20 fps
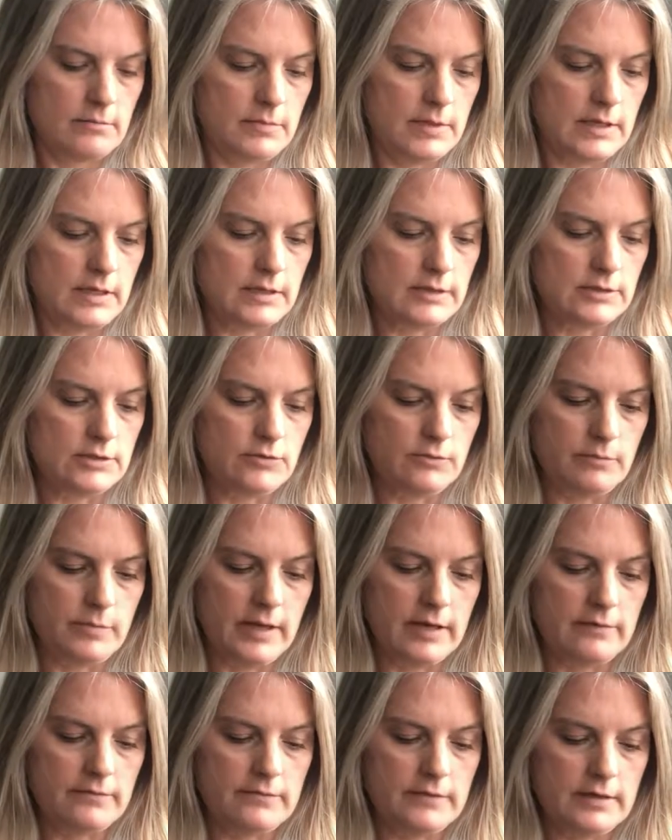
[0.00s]
because you've
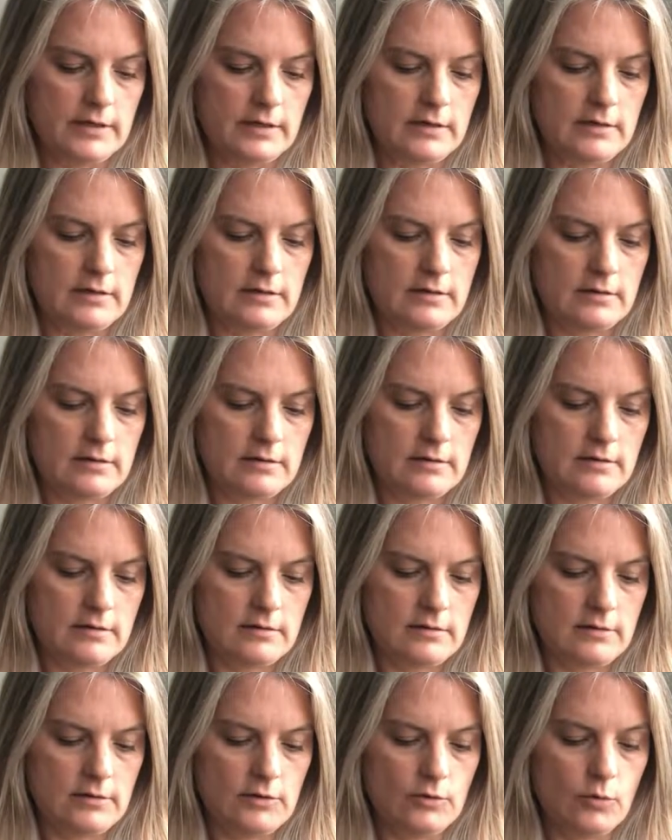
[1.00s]
benefited
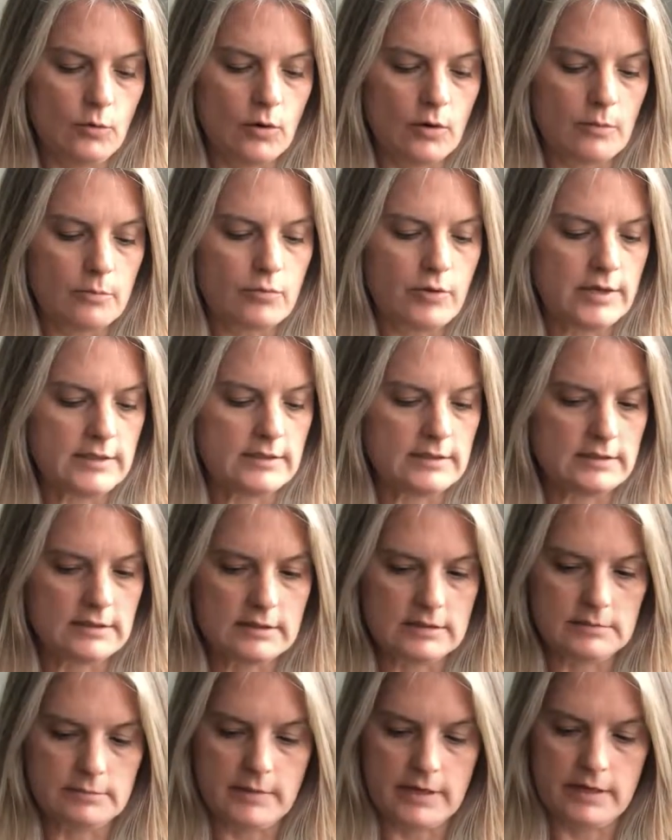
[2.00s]
your presence
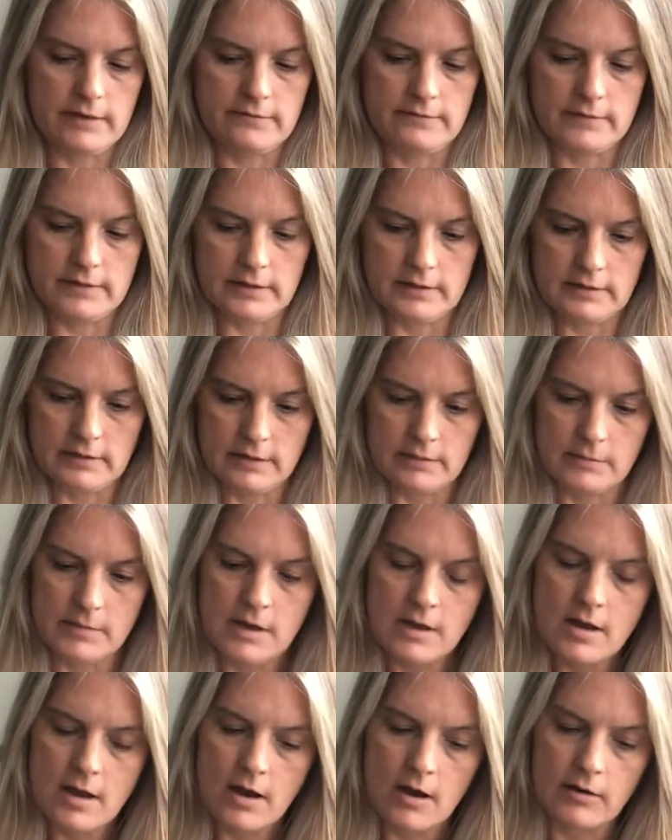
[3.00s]
has benefited them
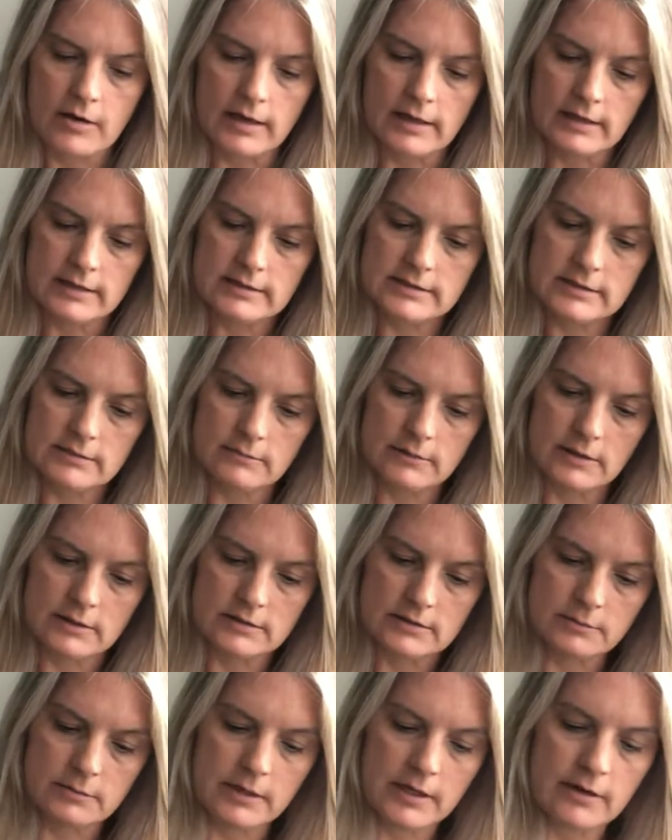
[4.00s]
okay let's see what
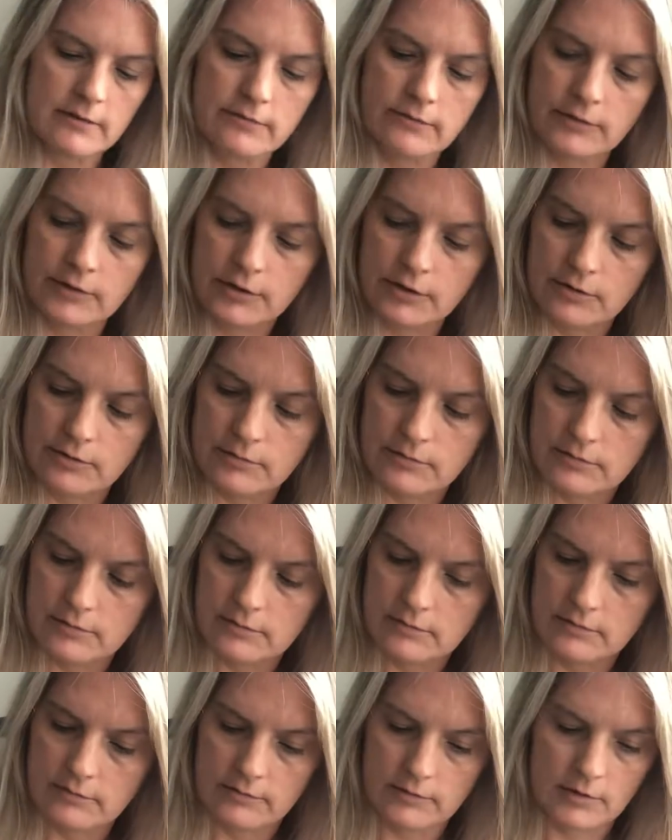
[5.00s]
else we get for you
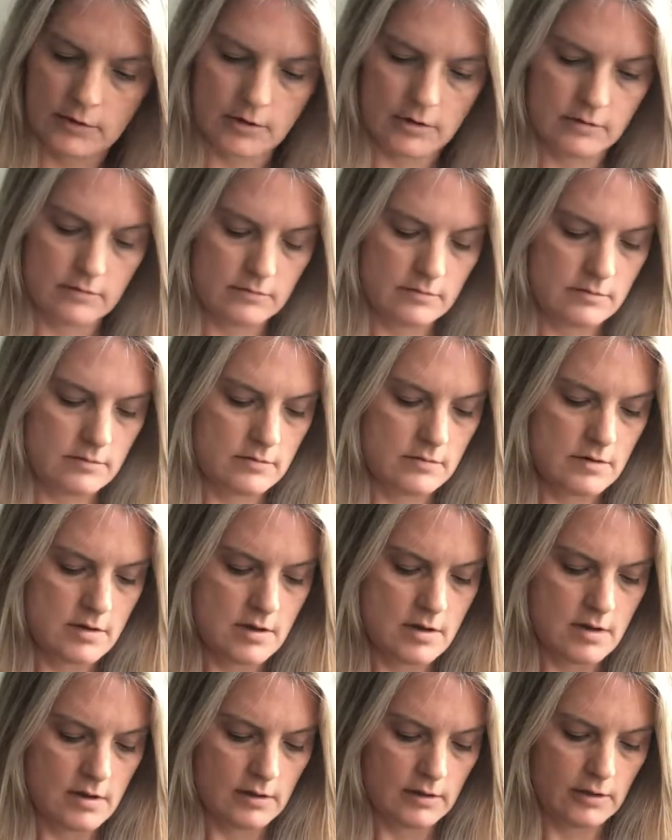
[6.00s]
Virgo.
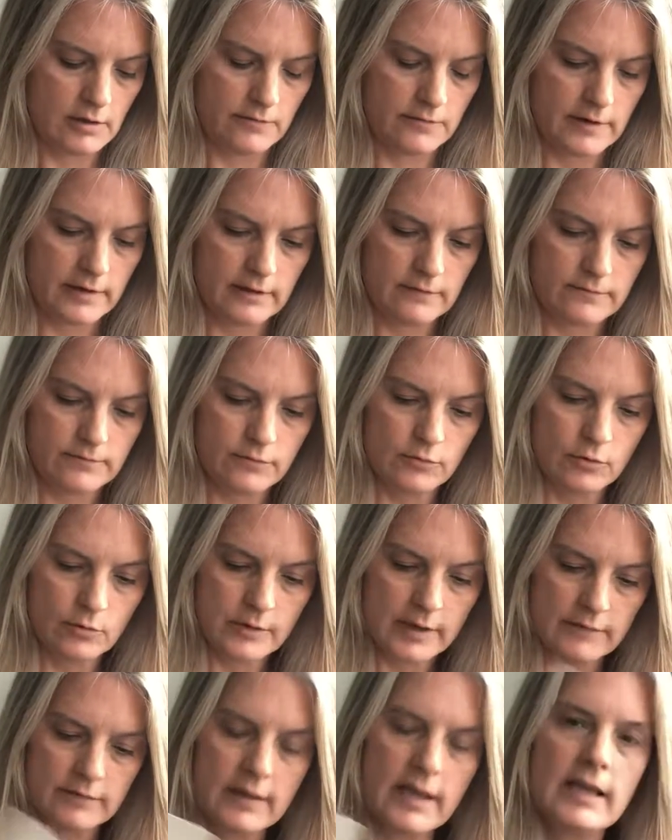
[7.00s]
Clarifying the Fool,
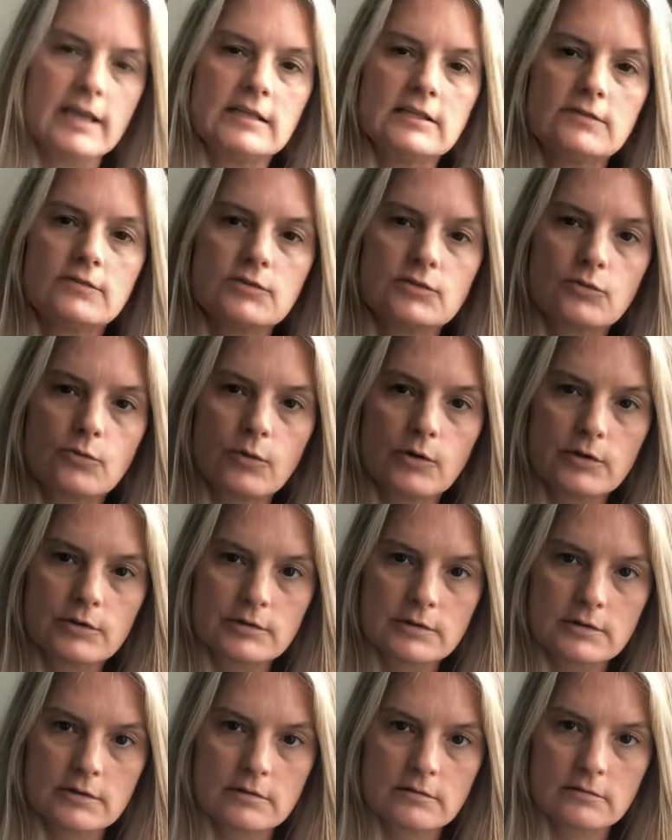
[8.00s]
we have the Ace of
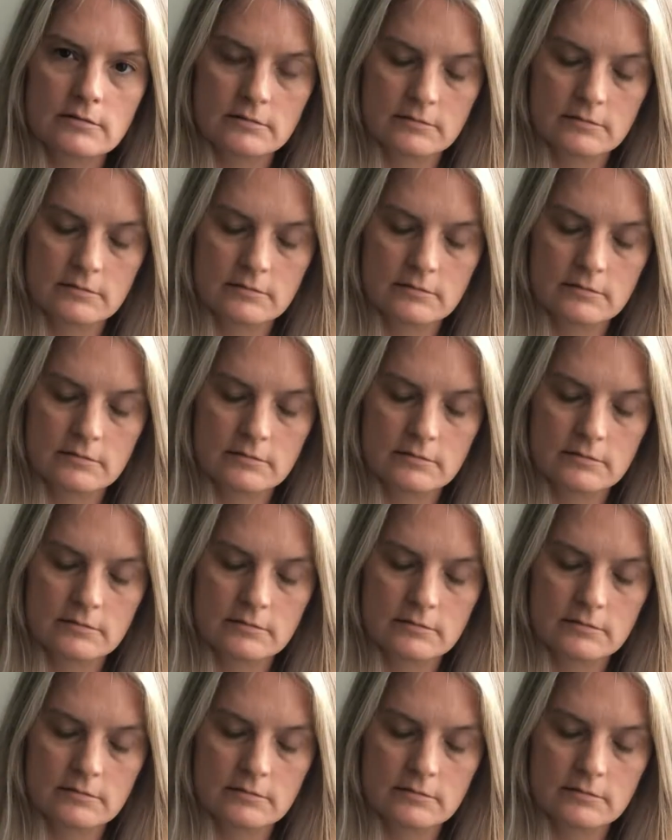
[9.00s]
Swords.